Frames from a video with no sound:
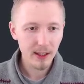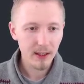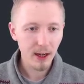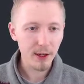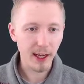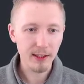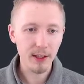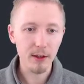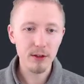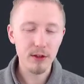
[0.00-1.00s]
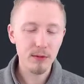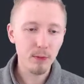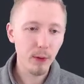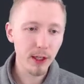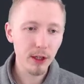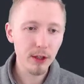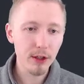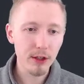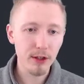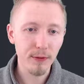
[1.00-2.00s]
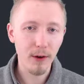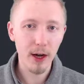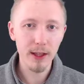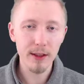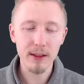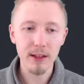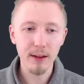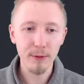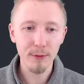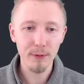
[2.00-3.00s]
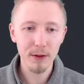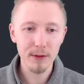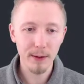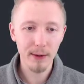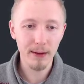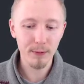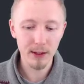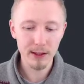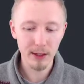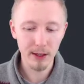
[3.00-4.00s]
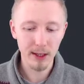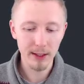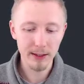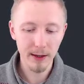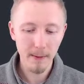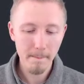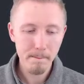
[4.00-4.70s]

Okay, so we could just define the different fields that we need for the serializer,